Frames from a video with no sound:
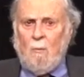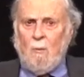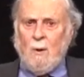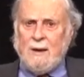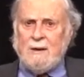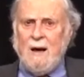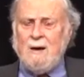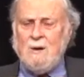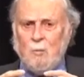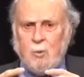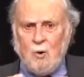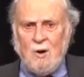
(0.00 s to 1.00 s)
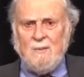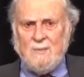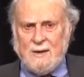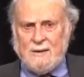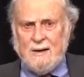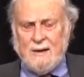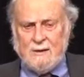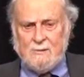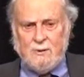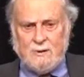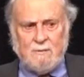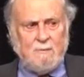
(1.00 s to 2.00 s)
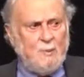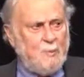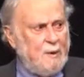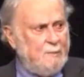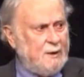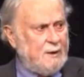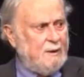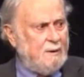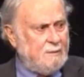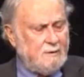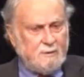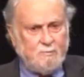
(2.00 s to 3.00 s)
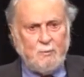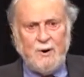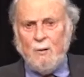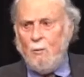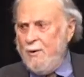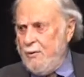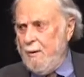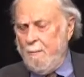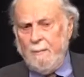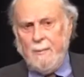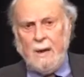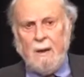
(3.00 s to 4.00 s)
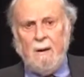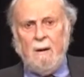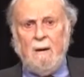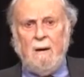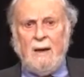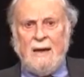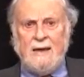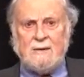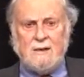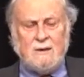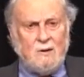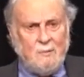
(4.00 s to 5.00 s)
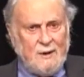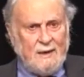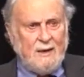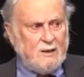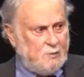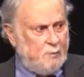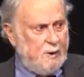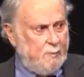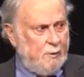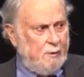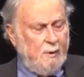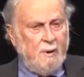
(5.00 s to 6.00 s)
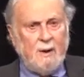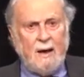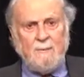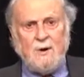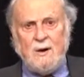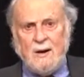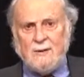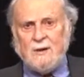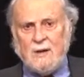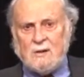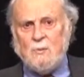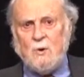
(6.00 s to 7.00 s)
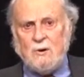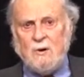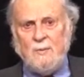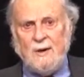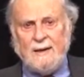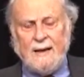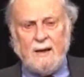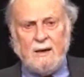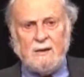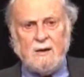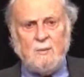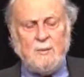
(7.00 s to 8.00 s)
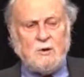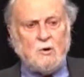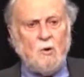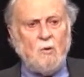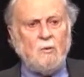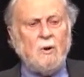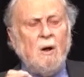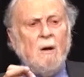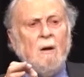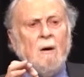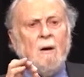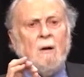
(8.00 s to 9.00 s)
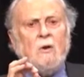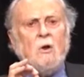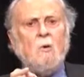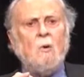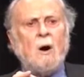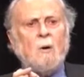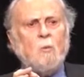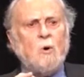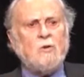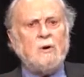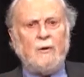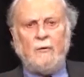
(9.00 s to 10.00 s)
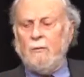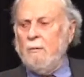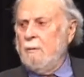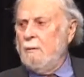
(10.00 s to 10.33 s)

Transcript: what unemployment does, which the Republicans bring with them, is it humiliates people. I mean, nothing is more humiliating than to be told, you are worthless.